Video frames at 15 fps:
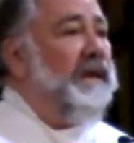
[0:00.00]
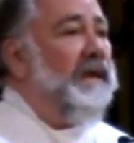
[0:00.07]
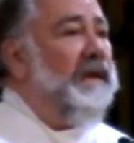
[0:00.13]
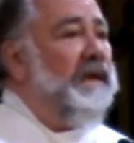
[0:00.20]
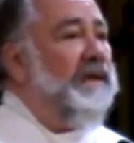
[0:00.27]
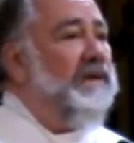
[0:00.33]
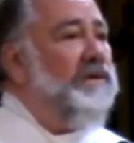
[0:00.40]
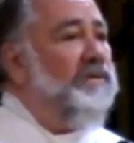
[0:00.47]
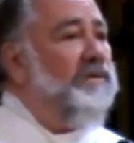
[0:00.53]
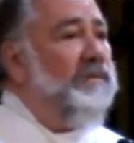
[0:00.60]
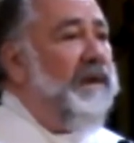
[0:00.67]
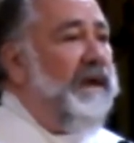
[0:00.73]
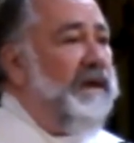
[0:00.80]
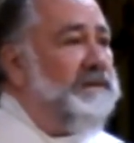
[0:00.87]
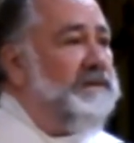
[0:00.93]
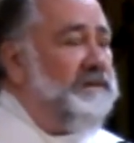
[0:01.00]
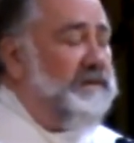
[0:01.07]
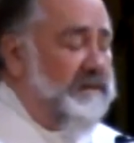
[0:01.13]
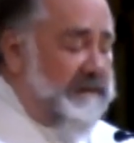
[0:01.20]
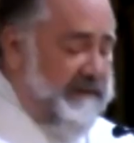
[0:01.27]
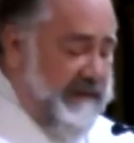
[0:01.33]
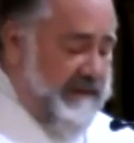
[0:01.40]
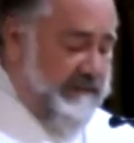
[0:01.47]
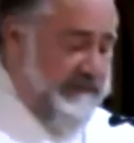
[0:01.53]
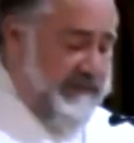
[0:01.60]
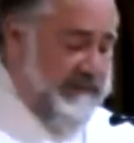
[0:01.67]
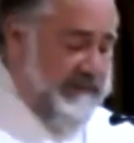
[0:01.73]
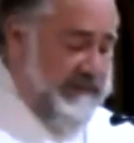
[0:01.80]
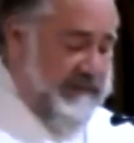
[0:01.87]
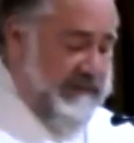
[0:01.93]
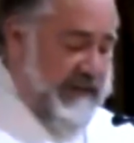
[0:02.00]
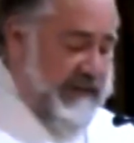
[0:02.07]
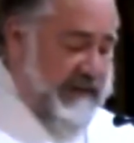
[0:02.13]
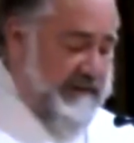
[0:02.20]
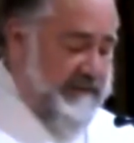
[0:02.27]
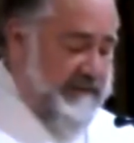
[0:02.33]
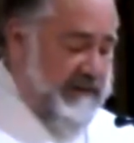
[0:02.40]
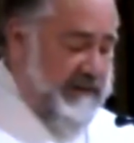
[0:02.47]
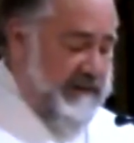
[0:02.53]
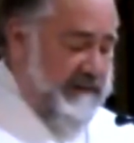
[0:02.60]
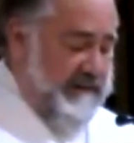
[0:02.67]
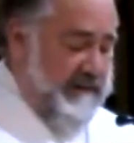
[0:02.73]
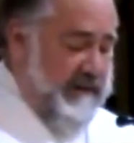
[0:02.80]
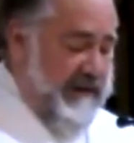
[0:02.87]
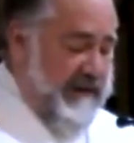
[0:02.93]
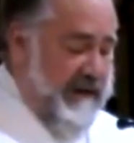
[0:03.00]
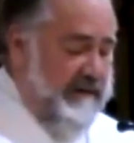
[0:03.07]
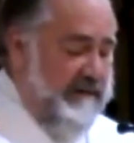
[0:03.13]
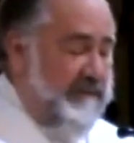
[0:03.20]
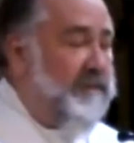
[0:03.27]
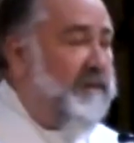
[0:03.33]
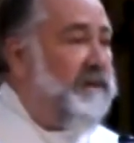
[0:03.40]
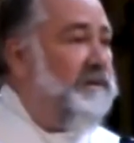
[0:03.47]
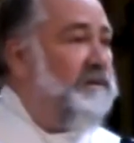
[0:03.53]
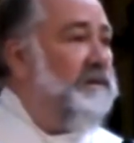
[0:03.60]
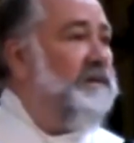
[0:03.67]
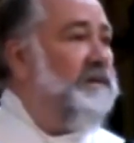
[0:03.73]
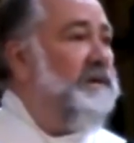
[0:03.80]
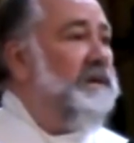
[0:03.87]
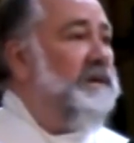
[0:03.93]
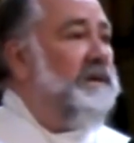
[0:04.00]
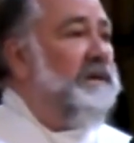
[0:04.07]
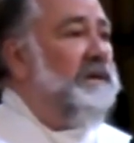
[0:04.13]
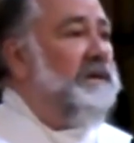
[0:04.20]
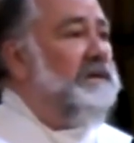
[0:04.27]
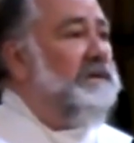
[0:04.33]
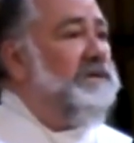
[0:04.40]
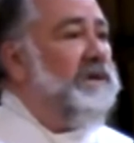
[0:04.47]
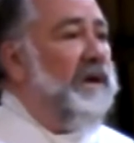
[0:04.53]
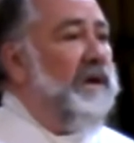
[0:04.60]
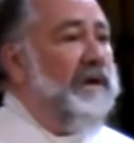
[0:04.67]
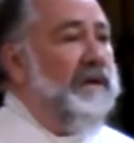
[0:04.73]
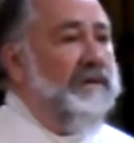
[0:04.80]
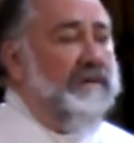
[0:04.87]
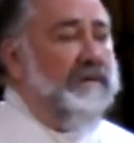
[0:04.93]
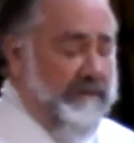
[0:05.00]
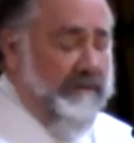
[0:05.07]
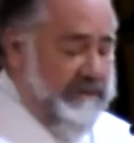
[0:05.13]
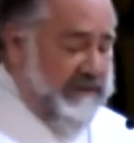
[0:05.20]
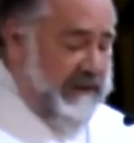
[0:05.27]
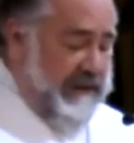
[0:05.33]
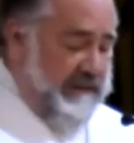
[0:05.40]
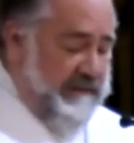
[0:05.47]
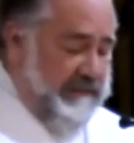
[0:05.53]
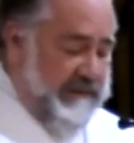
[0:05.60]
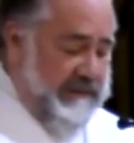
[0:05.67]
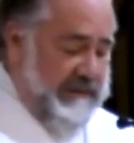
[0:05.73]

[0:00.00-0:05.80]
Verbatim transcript: Can you imagine yourself today being either Peter, John, or James?